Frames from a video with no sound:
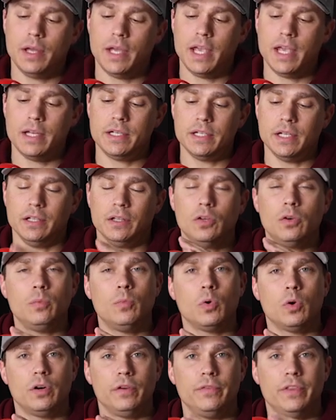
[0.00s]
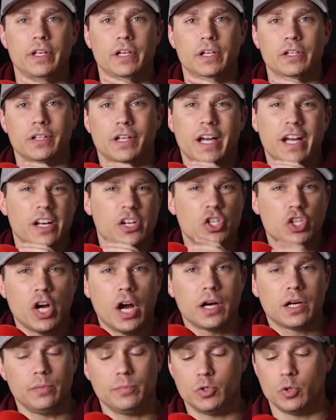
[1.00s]
a little more of the kind of
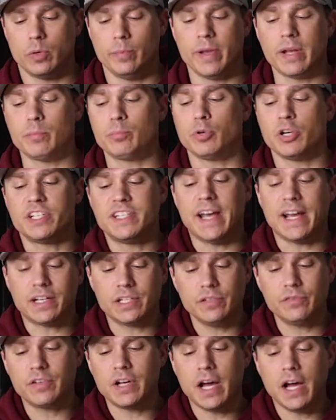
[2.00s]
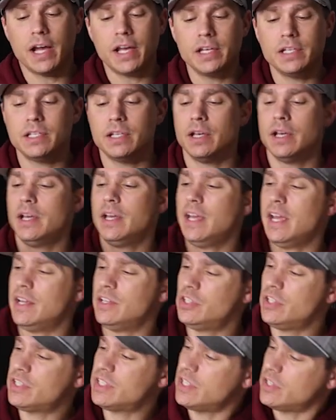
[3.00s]
shock absorbing protective kind,
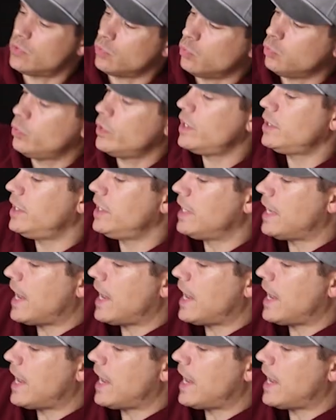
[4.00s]
and just this really